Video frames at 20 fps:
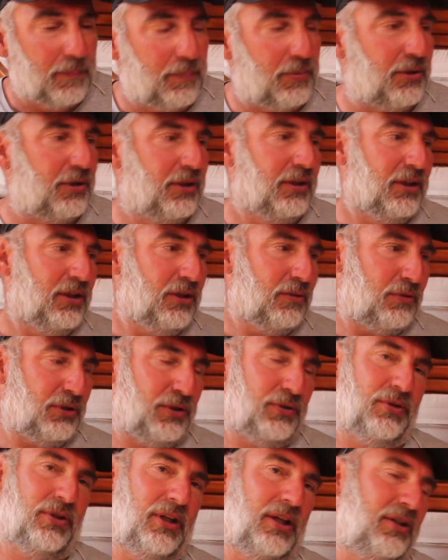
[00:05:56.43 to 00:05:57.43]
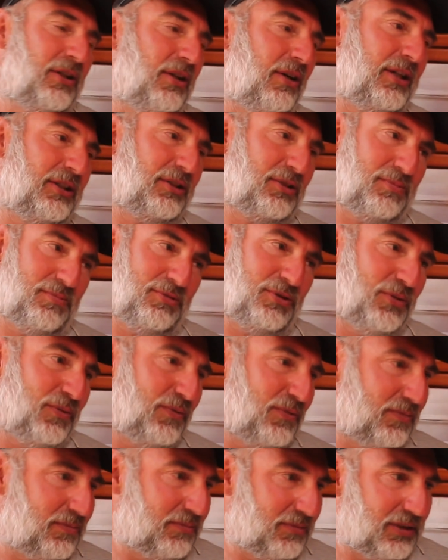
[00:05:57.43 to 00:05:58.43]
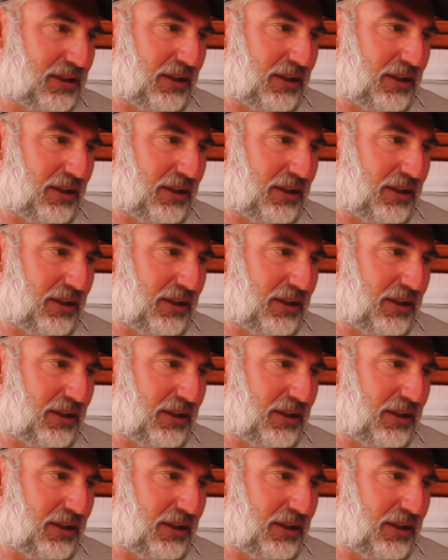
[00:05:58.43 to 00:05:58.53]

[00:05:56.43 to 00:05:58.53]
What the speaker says: But when you've got that nice sort of